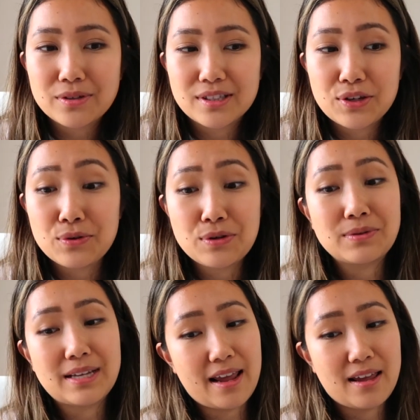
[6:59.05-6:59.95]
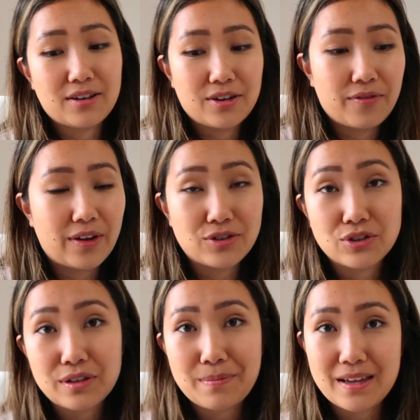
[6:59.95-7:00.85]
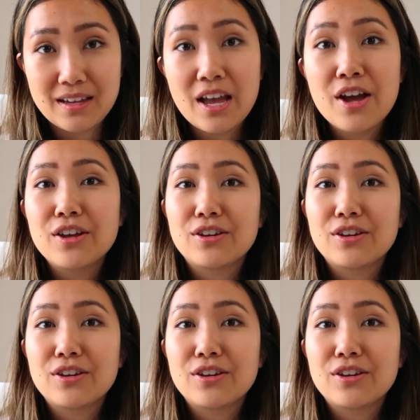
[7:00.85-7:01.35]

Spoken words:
because who you date could eventually be